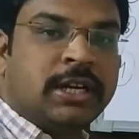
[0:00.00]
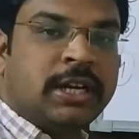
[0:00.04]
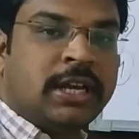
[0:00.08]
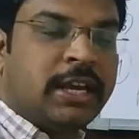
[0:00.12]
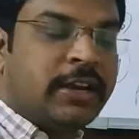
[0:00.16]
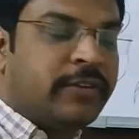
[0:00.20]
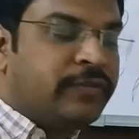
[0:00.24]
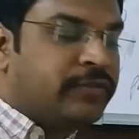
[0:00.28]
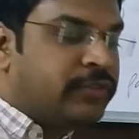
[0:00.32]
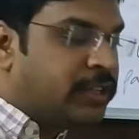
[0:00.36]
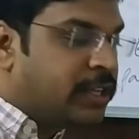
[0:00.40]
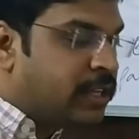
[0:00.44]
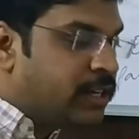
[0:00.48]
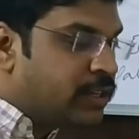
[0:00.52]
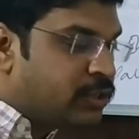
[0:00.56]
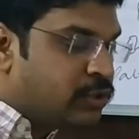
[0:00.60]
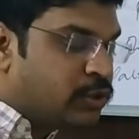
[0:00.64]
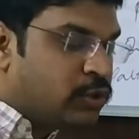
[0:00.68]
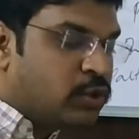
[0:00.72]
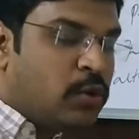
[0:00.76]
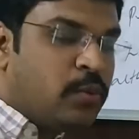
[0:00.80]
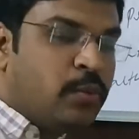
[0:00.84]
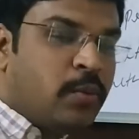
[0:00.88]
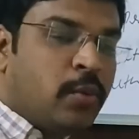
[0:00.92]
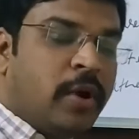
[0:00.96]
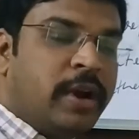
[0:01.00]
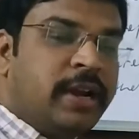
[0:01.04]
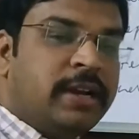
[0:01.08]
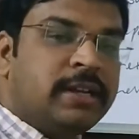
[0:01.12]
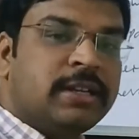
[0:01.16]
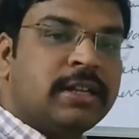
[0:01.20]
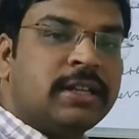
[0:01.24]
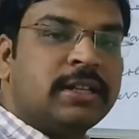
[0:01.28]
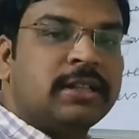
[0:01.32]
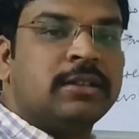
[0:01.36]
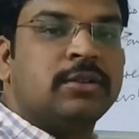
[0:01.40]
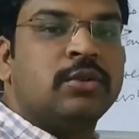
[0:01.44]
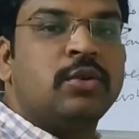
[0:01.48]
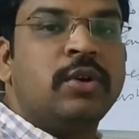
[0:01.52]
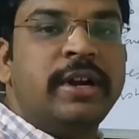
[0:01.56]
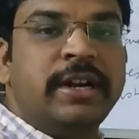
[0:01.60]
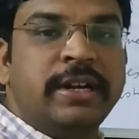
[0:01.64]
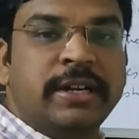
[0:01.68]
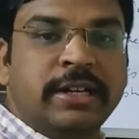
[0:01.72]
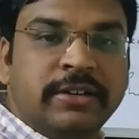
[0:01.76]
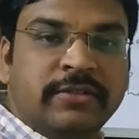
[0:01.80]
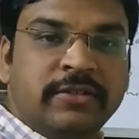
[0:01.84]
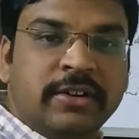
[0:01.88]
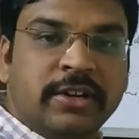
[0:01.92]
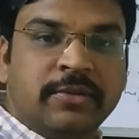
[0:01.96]
If there is no point, then no
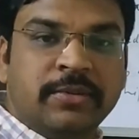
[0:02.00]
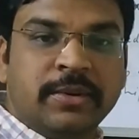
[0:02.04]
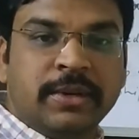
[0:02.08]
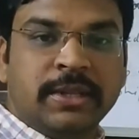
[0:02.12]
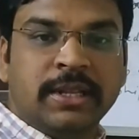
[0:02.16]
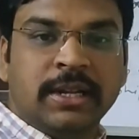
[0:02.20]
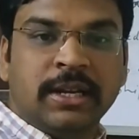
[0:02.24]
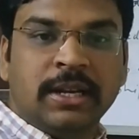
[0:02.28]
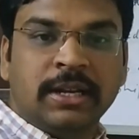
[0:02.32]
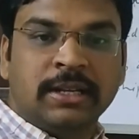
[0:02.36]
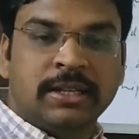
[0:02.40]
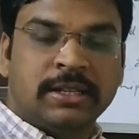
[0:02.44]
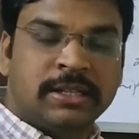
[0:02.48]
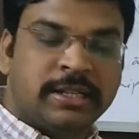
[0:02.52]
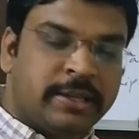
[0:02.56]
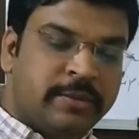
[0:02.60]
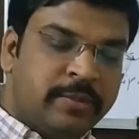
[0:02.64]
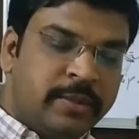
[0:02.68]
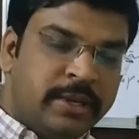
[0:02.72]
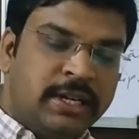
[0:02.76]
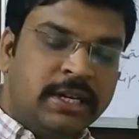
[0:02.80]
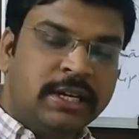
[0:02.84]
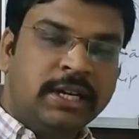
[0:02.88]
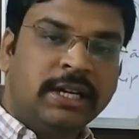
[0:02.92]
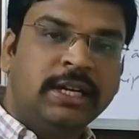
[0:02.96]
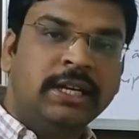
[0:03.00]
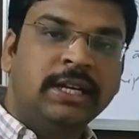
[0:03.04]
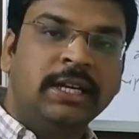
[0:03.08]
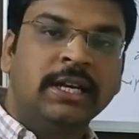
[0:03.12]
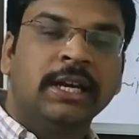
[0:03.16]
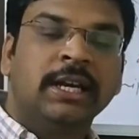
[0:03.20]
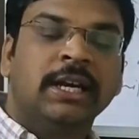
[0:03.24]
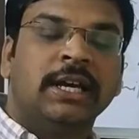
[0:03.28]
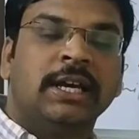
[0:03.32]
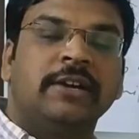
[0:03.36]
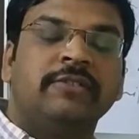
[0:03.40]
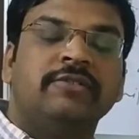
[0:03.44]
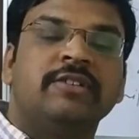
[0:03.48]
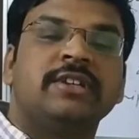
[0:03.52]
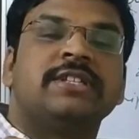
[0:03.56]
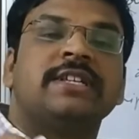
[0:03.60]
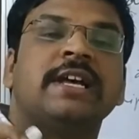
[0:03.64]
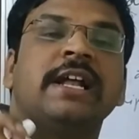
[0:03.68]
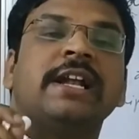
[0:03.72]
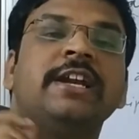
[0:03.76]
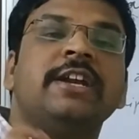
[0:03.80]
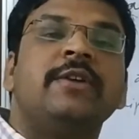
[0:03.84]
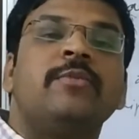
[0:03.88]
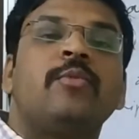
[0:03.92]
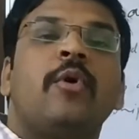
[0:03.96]
entry will be there. Similarly, if the
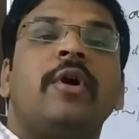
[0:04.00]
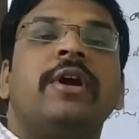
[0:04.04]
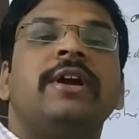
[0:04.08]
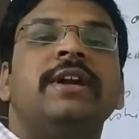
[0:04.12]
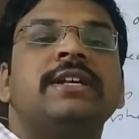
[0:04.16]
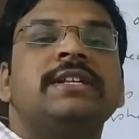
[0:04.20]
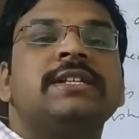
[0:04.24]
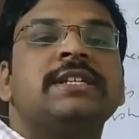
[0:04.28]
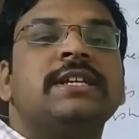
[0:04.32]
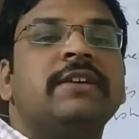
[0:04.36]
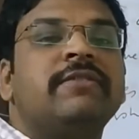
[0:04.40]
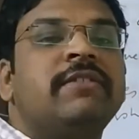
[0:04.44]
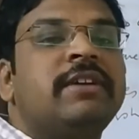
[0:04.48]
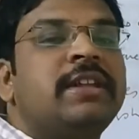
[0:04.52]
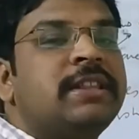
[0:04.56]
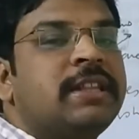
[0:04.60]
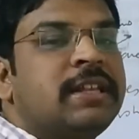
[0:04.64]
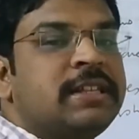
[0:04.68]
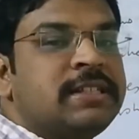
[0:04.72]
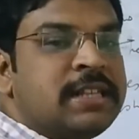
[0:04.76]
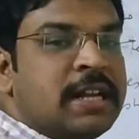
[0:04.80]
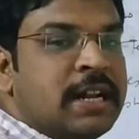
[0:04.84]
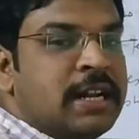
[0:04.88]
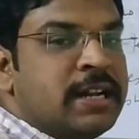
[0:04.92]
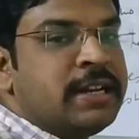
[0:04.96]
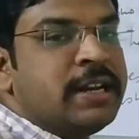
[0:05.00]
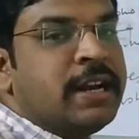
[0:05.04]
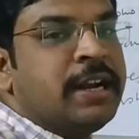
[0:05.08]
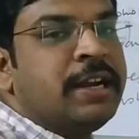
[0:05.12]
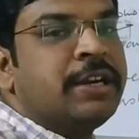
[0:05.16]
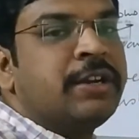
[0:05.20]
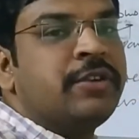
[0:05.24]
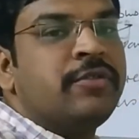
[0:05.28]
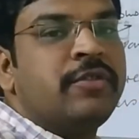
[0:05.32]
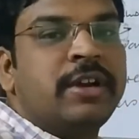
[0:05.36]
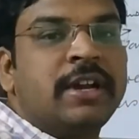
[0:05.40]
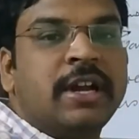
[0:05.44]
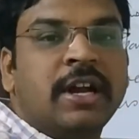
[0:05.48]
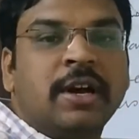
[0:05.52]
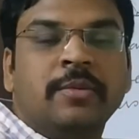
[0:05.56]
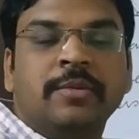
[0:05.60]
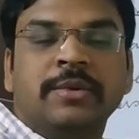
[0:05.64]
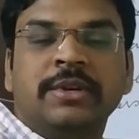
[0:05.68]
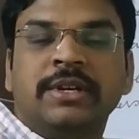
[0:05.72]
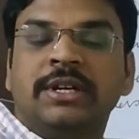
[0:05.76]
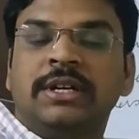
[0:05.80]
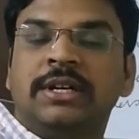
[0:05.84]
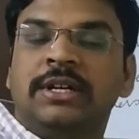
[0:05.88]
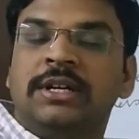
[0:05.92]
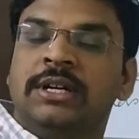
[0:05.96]
salary point is given, then salary entry will
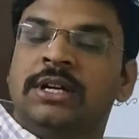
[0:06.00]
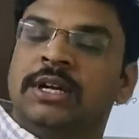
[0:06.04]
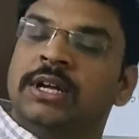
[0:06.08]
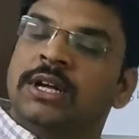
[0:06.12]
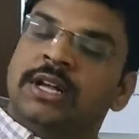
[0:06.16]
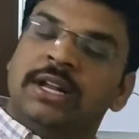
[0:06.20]
come here.